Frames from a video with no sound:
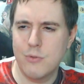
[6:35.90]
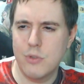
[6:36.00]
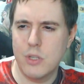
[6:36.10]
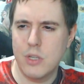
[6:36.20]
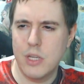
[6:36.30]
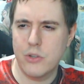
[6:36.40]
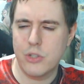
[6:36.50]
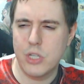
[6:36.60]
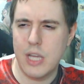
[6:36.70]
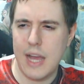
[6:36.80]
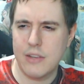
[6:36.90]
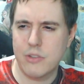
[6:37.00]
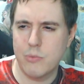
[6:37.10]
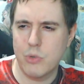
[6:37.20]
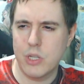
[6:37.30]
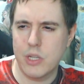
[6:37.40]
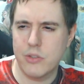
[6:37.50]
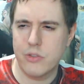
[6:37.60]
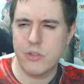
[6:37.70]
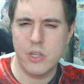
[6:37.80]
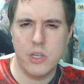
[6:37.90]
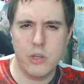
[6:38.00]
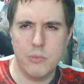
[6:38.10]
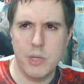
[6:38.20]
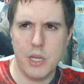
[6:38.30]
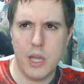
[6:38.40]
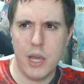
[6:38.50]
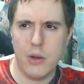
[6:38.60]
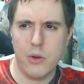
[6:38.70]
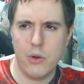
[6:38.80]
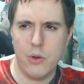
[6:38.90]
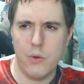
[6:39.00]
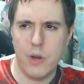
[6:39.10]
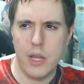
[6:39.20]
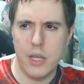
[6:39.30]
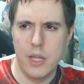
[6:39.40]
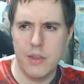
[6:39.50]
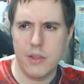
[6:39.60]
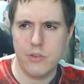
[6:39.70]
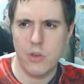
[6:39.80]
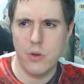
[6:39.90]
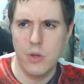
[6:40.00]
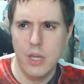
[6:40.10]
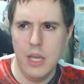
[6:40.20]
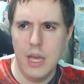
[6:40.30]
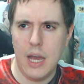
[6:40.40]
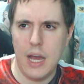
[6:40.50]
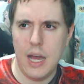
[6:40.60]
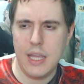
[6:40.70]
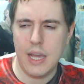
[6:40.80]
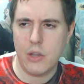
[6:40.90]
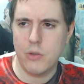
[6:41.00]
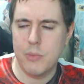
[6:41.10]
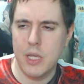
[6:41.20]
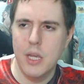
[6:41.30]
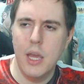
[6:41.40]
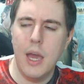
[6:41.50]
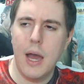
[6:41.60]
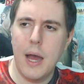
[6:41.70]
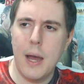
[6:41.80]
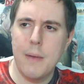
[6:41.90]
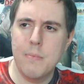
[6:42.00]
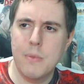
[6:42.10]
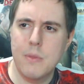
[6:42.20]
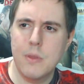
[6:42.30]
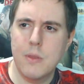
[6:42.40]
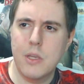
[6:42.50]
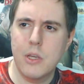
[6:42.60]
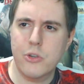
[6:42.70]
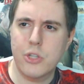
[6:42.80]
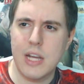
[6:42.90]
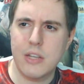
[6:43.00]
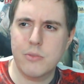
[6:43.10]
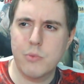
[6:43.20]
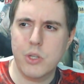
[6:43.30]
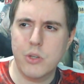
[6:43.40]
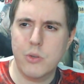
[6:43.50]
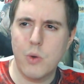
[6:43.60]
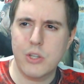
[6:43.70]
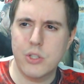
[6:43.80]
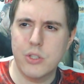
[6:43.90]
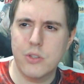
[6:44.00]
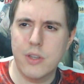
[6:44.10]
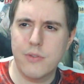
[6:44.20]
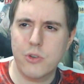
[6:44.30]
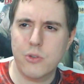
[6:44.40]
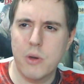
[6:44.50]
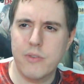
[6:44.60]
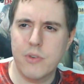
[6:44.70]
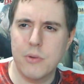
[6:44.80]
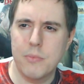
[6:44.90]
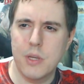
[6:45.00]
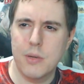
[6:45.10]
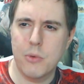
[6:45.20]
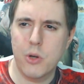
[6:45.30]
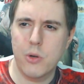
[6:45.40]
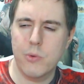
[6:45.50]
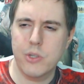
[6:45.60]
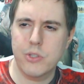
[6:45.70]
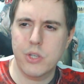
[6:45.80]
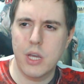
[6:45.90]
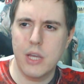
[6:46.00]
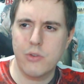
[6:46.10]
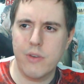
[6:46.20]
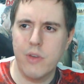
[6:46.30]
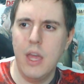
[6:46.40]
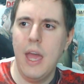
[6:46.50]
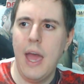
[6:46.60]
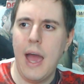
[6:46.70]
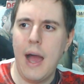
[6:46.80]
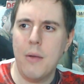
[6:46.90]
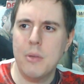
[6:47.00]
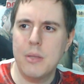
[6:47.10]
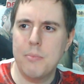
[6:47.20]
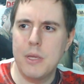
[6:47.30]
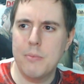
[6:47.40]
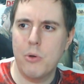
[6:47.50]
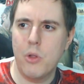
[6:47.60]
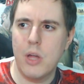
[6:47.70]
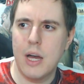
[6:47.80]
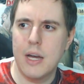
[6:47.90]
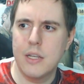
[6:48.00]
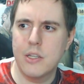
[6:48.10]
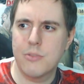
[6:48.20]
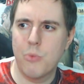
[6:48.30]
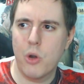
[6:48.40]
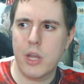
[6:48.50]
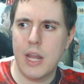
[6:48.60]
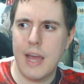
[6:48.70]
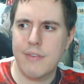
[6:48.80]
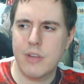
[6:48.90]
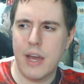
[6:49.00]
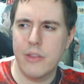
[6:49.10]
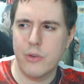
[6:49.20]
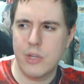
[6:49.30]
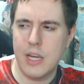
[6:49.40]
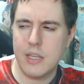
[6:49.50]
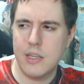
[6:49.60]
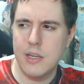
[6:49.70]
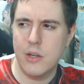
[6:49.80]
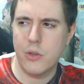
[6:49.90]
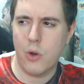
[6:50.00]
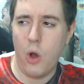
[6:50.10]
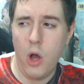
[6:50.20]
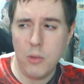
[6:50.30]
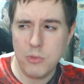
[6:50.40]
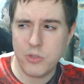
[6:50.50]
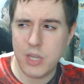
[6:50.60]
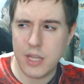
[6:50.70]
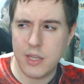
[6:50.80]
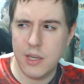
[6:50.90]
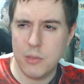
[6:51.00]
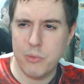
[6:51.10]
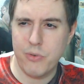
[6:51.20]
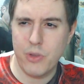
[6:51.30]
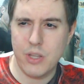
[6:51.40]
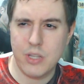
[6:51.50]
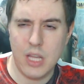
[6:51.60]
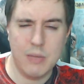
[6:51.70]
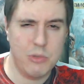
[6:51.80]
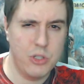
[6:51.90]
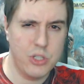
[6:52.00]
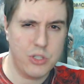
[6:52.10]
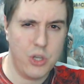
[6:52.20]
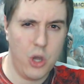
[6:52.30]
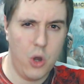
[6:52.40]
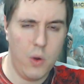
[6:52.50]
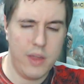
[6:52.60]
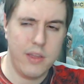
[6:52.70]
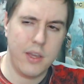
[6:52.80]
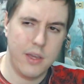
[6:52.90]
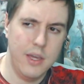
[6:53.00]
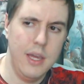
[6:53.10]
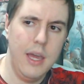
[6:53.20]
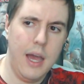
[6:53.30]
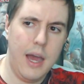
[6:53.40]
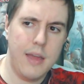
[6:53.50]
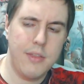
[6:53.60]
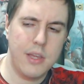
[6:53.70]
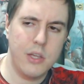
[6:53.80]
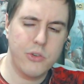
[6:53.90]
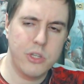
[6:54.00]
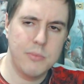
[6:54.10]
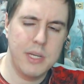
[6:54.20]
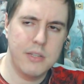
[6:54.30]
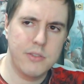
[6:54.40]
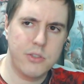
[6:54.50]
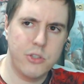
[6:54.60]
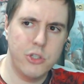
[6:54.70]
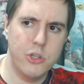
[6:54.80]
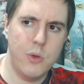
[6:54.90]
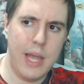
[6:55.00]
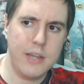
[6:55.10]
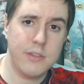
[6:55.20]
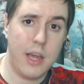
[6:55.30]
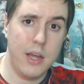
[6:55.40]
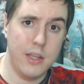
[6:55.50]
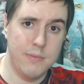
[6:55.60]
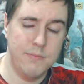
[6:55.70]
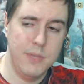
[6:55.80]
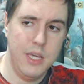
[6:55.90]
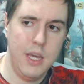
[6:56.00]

He or she asked some really, because Sydney could be a guy or girl, right? I think so. Yeah, it could be. He or she asked some really good questions. The first one from him or her was, hey, Trev, how many people does Morgan have to either get killed or almost get killed before they tell him to just go? I think he or she means to exile him.